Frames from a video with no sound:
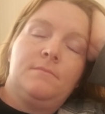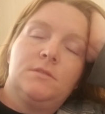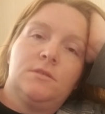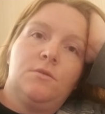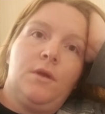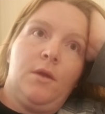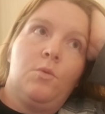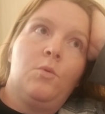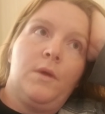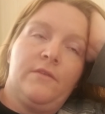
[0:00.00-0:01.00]
So I said, okay,
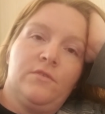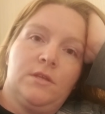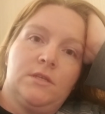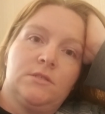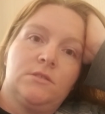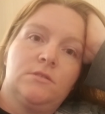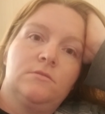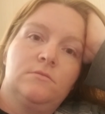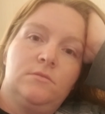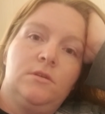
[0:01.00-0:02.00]
we'll wait for this,
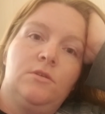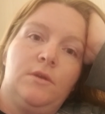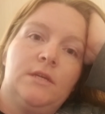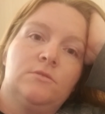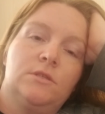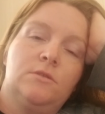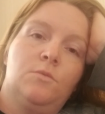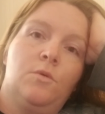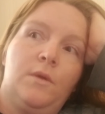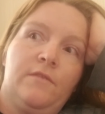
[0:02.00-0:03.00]

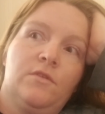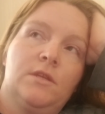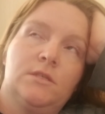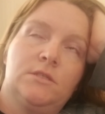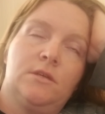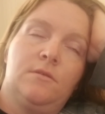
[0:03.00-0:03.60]
we'll wait for this